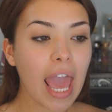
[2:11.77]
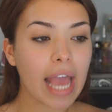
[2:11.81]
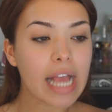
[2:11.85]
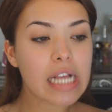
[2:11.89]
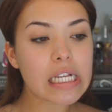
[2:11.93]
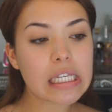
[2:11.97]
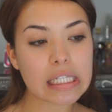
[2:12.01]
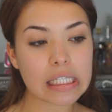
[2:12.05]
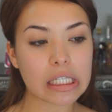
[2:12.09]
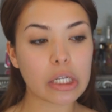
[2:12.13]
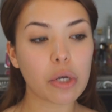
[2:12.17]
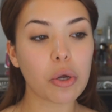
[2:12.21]

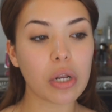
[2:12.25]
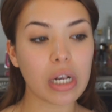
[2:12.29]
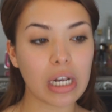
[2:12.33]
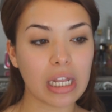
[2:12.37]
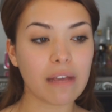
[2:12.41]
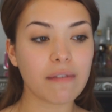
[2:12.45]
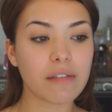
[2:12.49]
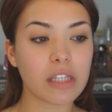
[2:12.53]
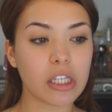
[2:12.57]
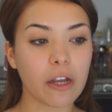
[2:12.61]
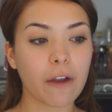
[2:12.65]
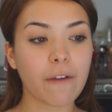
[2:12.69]
and still
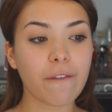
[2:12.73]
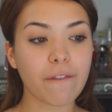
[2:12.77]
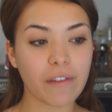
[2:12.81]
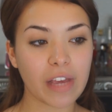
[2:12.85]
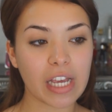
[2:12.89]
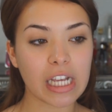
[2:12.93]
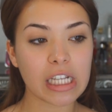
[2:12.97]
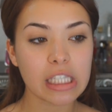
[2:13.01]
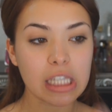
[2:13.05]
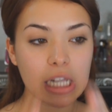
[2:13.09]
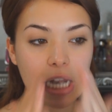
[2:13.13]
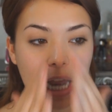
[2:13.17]
leaves your
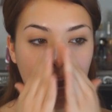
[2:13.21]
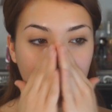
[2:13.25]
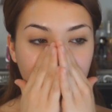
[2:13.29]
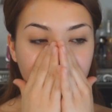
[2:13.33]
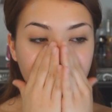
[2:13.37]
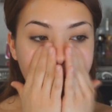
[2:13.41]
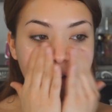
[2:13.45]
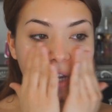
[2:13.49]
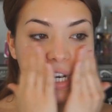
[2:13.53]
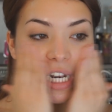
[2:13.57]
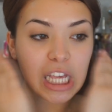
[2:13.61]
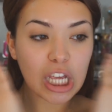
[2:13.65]
face
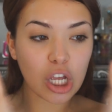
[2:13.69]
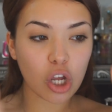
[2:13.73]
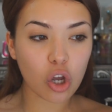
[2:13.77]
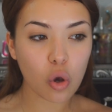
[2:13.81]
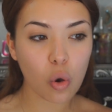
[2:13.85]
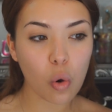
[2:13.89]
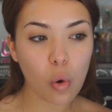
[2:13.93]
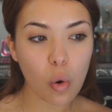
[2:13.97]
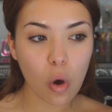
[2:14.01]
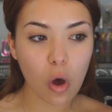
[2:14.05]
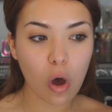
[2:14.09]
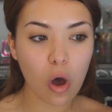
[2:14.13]
like
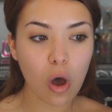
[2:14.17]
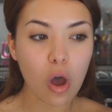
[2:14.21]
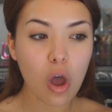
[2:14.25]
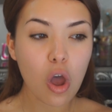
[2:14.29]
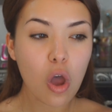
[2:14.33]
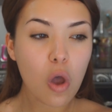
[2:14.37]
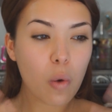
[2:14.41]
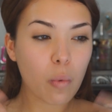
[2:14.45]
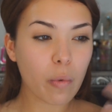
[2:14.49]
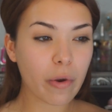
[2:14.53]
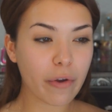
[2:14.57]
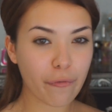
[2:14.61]
feeling
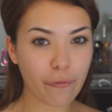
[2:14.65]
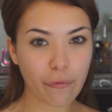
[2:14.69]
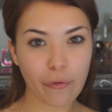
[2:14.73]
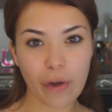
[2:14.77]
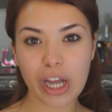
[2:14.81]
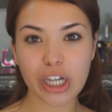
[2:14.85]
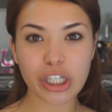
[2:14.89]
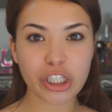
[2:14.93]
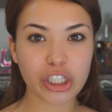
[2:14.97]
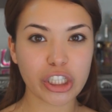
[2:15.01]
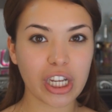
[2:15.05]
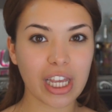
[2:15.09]
cool,
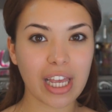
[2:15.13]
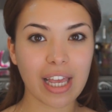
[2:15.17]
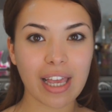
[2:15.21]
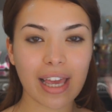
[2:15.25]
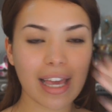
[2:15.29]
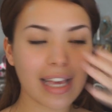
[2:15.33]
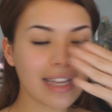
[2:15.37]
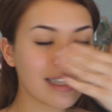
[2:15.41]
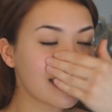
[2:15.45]
refreshing.